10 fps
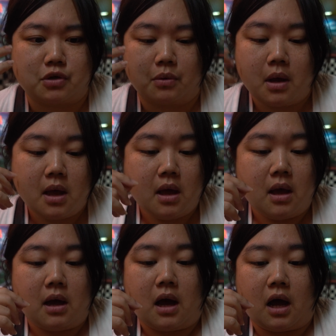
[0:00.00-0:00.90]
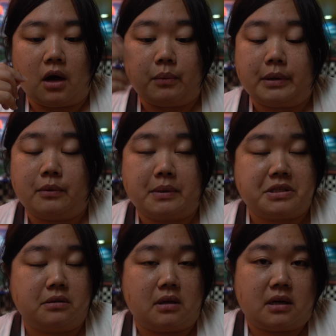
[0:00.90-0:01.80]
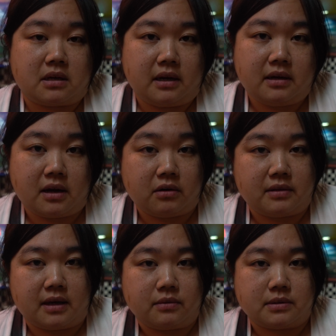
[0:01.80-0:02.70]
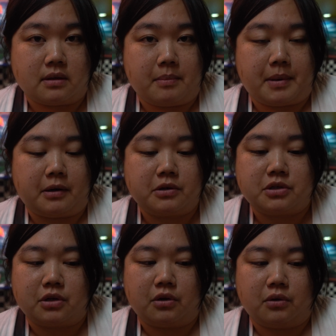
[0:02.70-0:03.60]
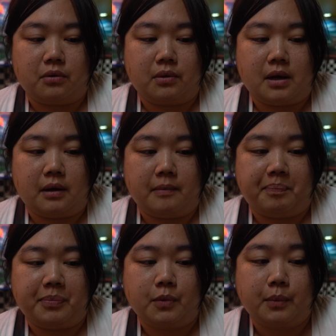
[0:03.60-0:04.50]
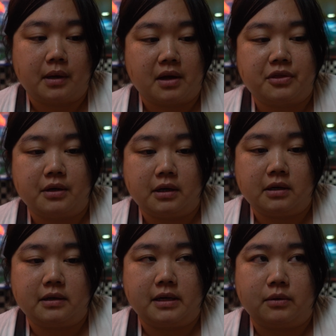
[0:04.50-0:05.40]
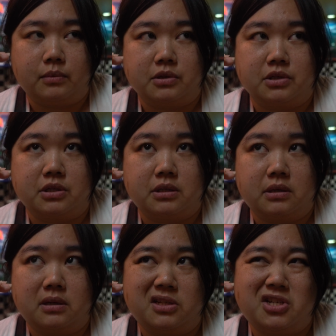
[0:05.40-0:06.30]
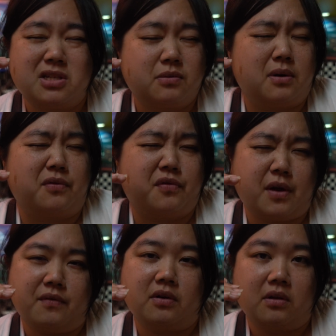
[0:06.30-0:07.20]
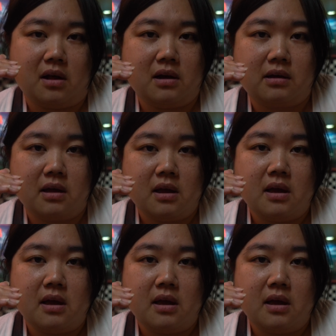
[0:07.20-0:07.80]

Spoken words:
So we went to Acai. I heard that it was a lot better. So we got there. It was just around 5 o'clock.